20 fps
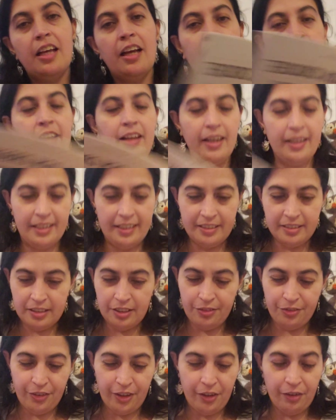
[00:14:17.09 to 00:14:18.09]
I need
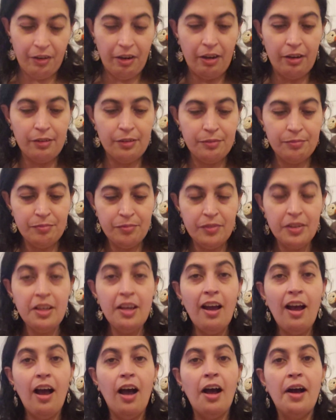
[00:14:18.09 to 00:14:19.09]
to figure out
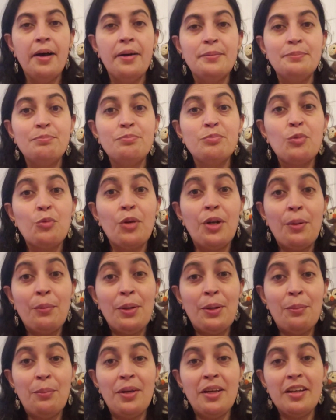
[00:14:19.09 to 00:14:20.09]
what I'm
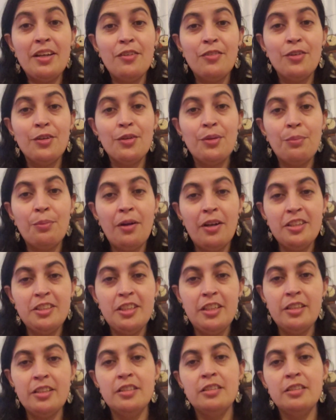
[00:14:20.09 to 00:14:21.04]
going to pick for the project.